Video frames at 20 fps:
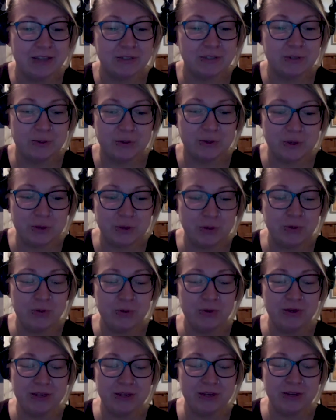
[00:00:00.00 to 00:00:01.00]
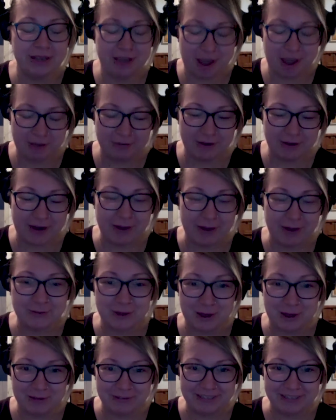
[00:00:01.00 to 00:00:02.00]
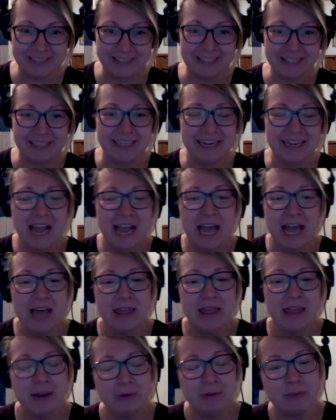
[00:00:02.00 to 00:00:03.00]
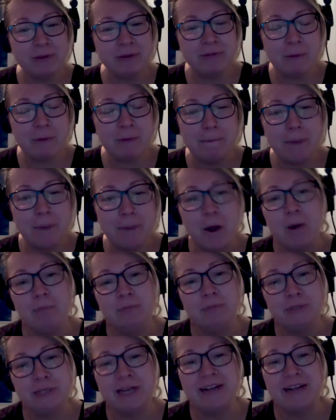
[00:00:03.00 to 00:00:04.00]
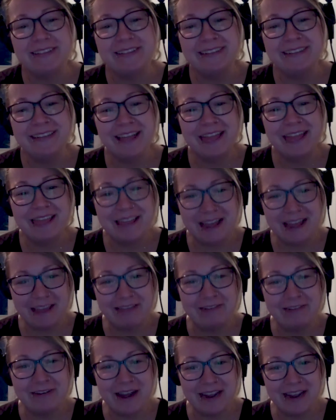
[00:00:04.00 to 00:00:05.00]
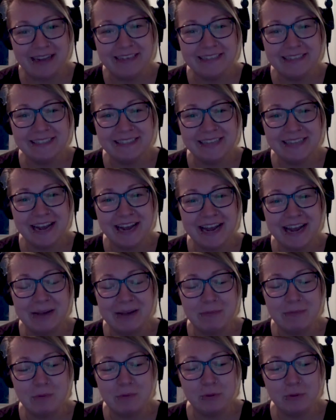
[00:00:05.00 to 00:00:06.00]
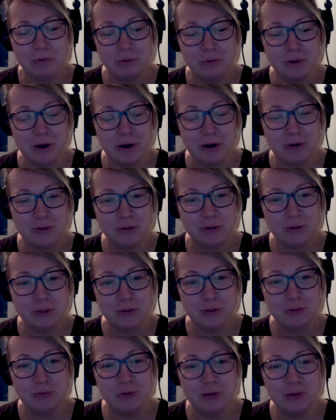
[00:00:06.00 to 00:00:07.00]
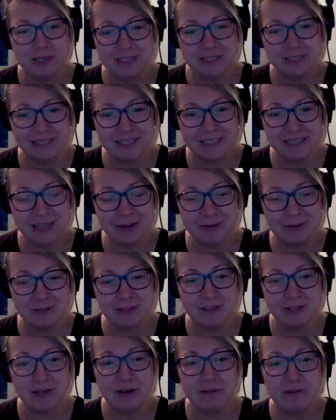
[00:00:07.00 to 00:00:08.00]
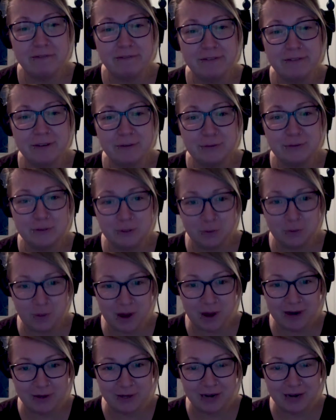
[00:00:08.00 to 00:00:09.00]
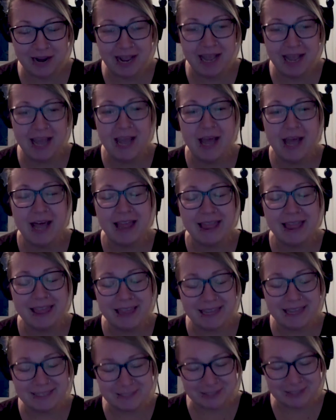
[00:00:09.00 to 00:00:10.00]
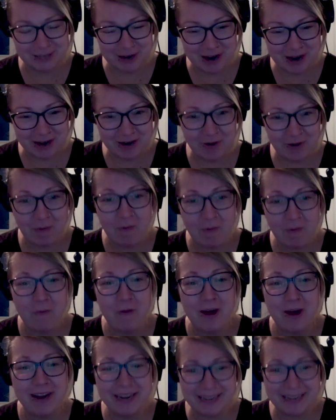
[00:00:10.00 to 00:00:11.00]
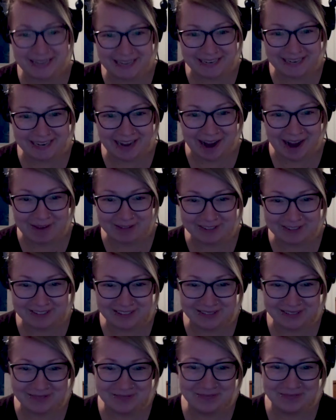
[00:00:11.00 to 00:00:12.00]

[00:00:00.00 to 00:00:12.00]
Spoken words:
So you cover council, obviously. There was a bit of a bombshell the other night with regards to Ward 6 Councillor Phil Squire. Let's talk. What did he announce?